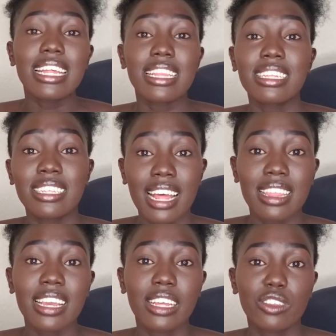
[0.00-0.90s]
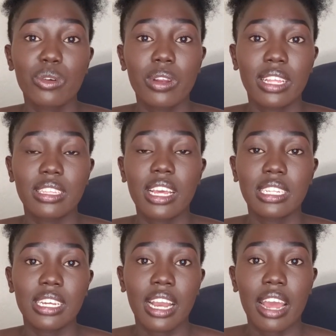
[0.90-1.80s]
And there's nothing as good as
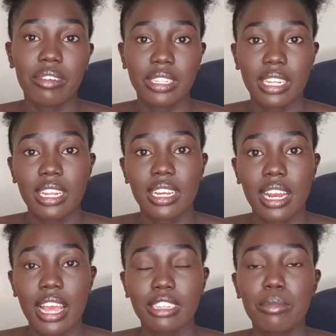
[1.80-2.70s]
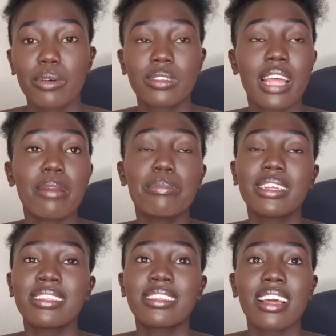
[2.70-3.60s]
getting a returning client, because that
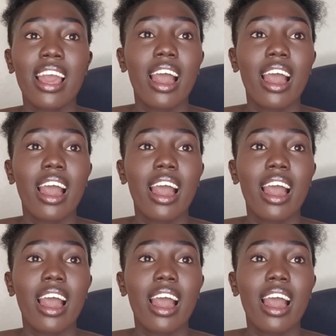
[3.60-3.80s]
means